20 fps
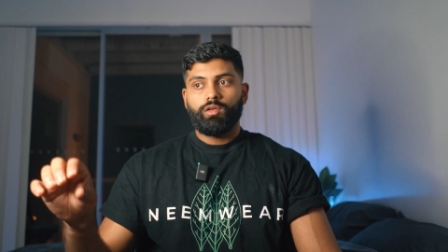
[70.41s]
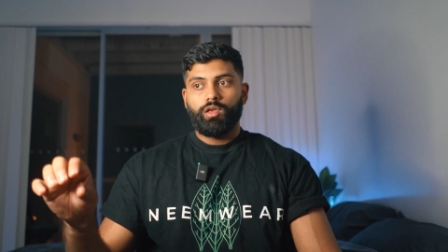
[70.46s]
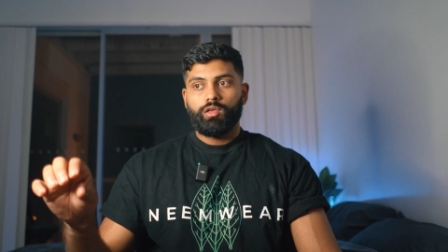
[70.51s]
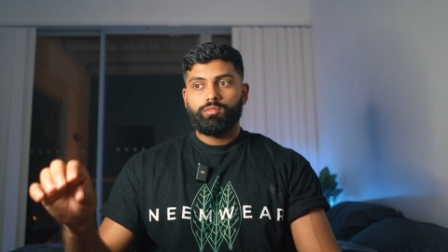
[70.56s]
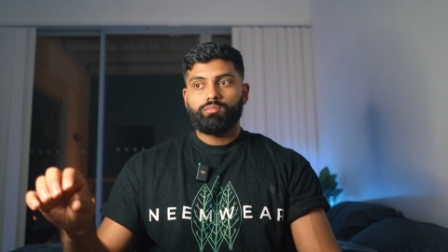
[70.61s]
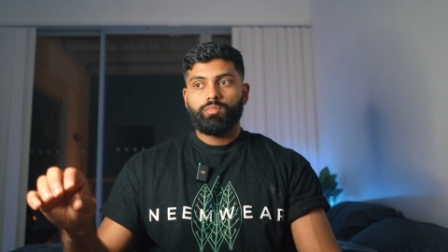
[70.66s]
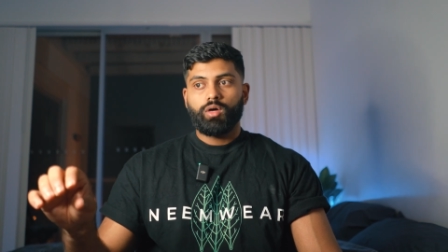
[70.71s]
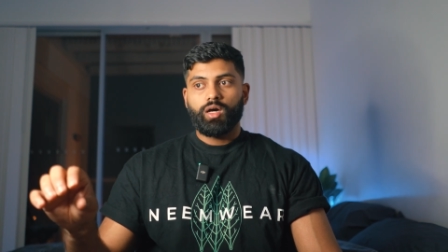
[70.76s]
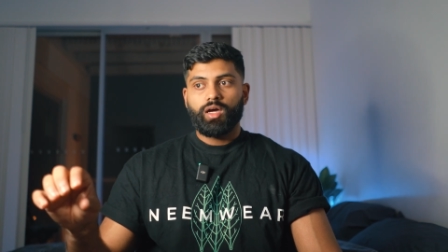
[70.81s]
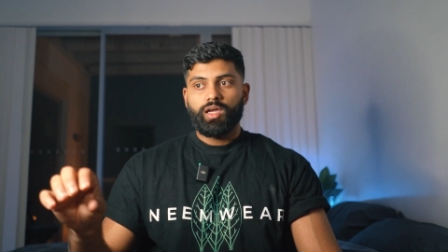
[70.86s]

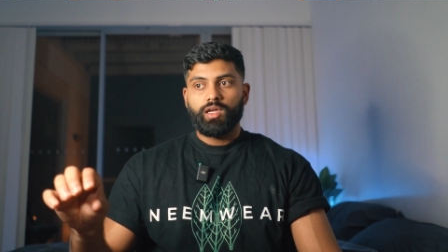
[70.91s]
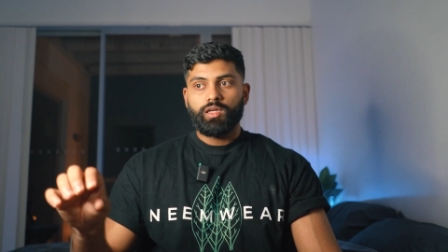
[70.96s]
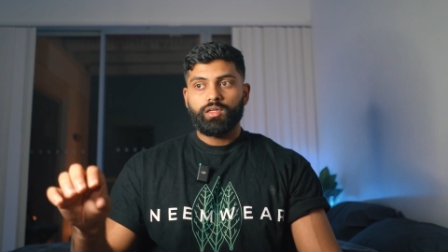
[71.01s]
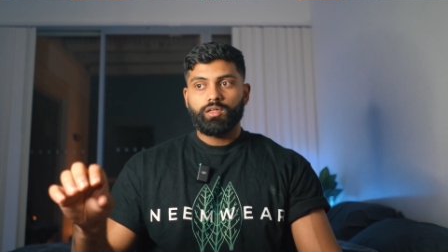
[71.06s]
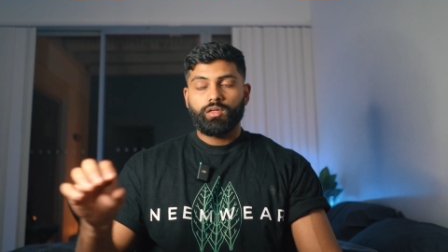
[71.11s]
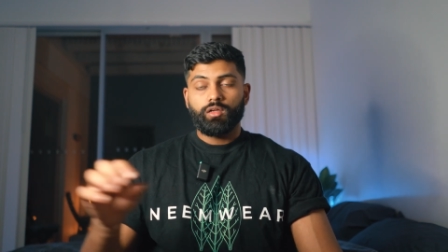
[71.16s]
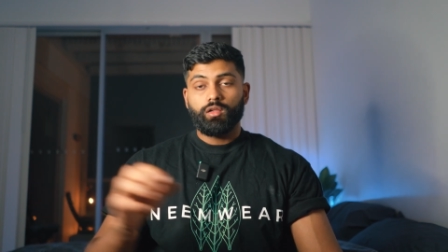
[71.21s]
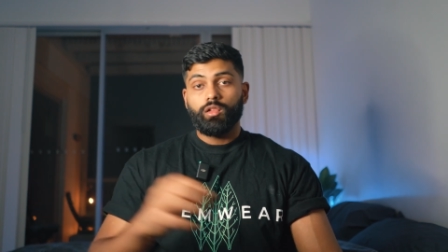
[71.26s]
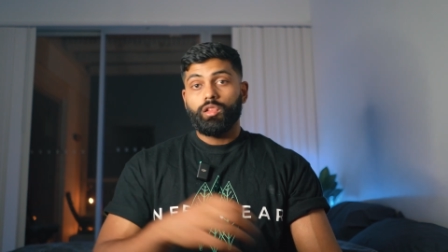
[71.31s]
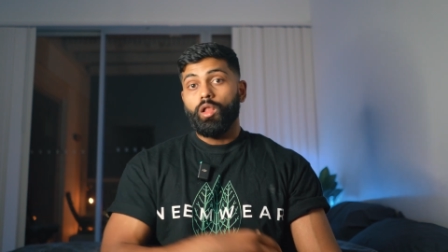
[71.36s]
in
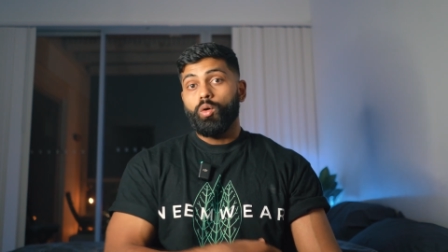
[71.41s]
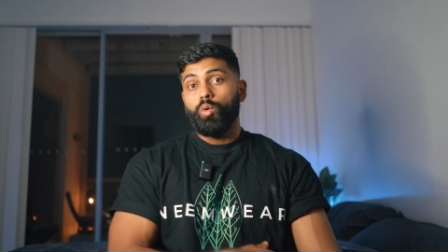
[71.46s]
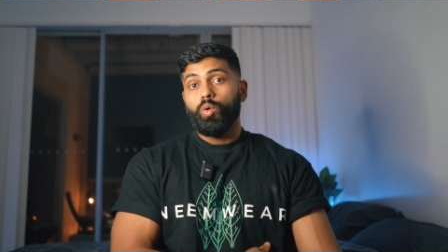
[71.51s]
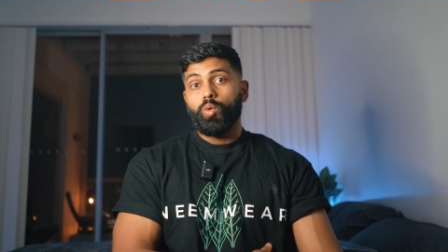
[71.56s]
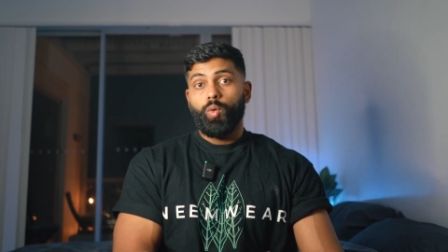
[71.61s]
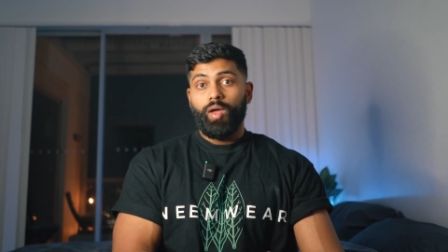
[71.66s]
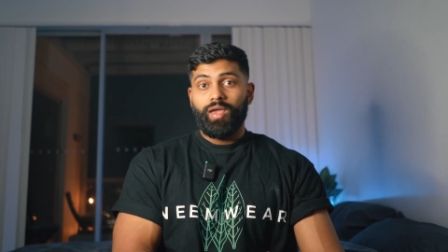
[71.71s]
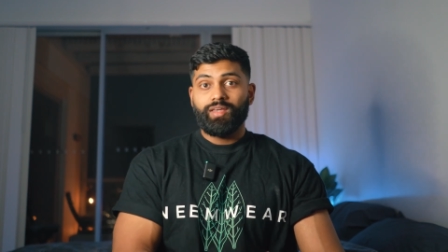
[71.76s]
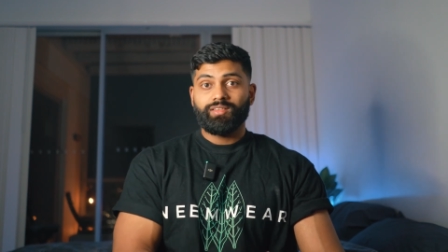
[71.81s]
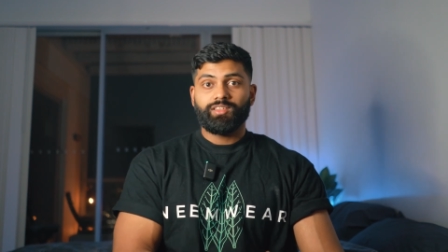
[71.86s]
my
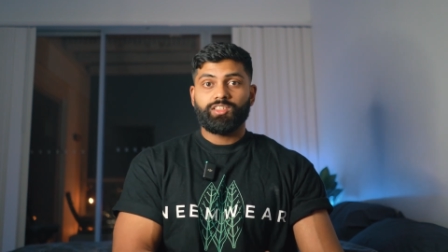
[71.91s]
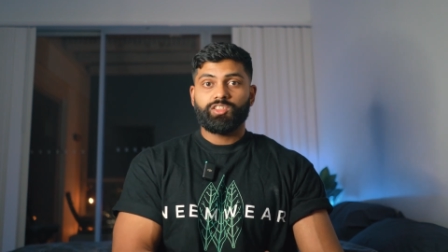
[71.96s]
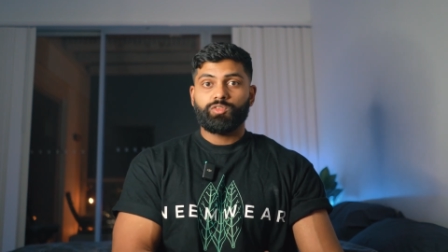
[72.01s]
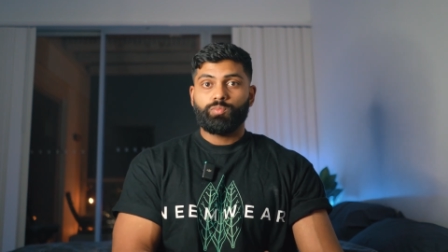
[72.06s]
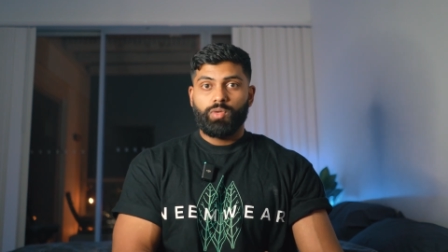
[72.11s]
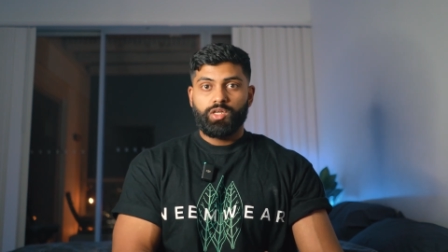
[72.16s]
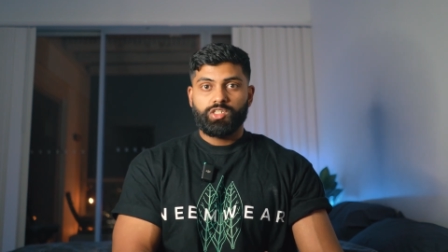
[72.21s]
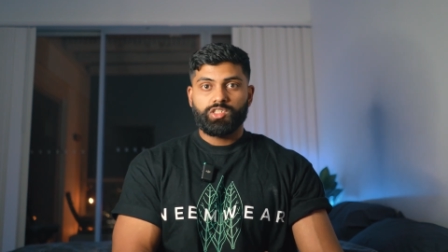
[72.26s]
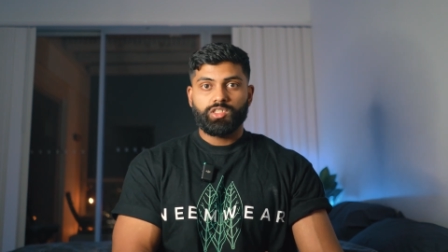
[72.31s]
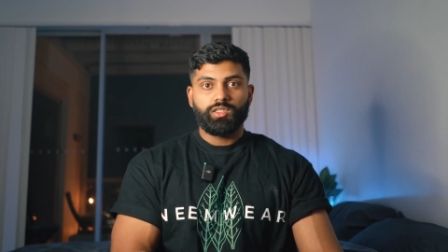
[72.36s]
lower waist,
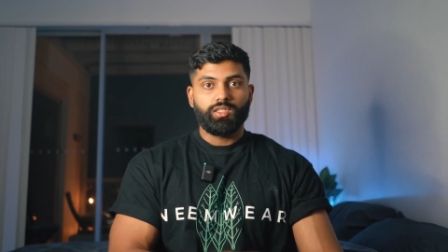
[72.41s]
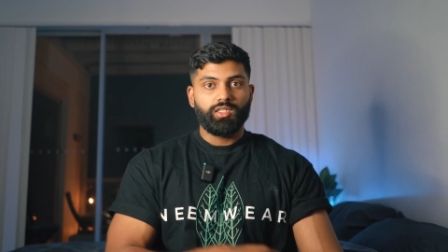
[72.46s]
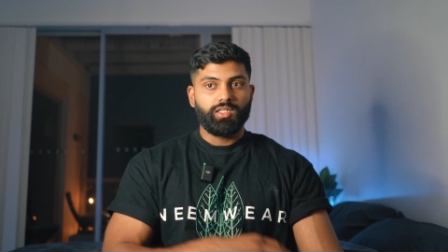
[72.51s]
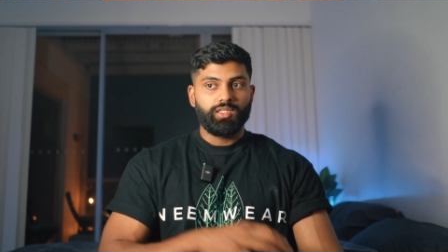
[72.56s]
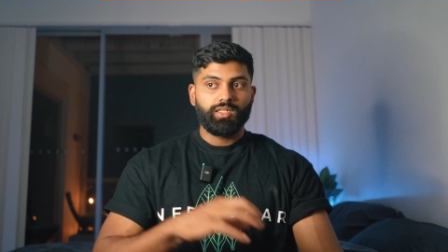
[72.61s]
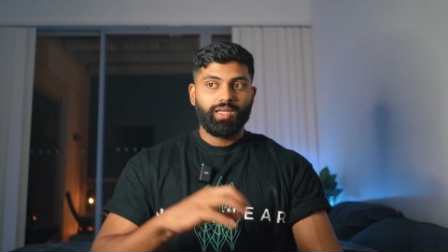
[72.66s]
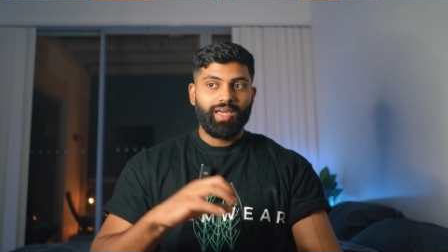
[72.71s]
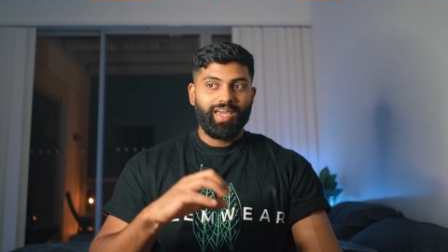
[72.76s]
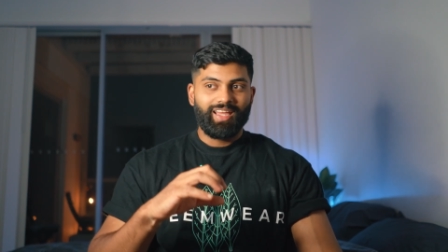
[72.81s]
especially